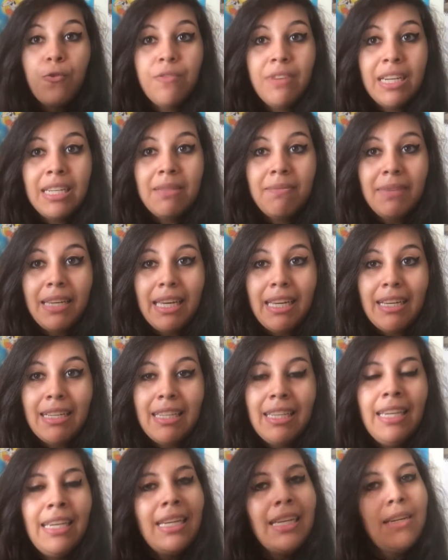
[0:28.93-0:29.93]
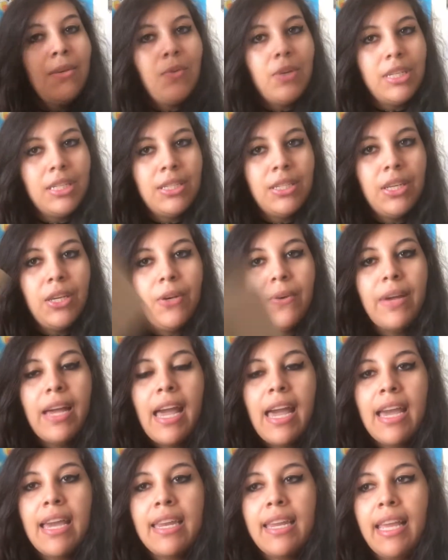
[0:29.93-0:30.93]
right up my alley, and I wanted to go
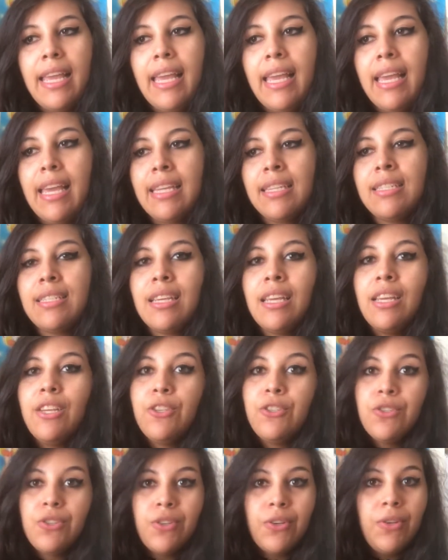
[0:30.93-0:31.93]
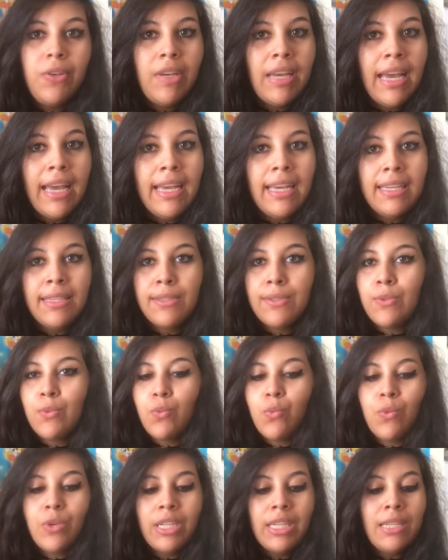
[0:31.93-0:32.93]
ahead and show you guys
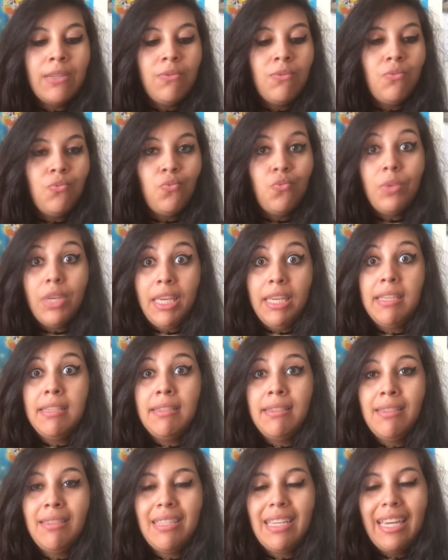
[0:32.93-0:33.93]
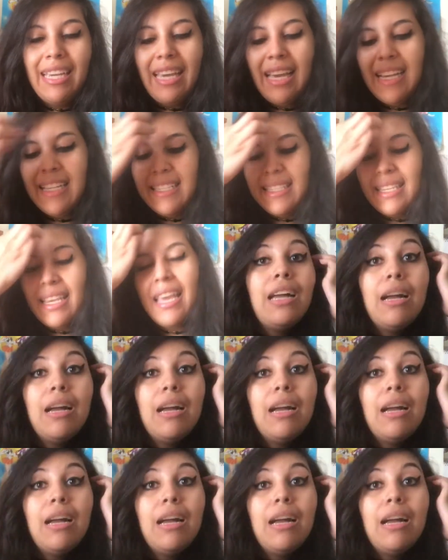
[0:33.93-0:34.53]
what it is, I guess.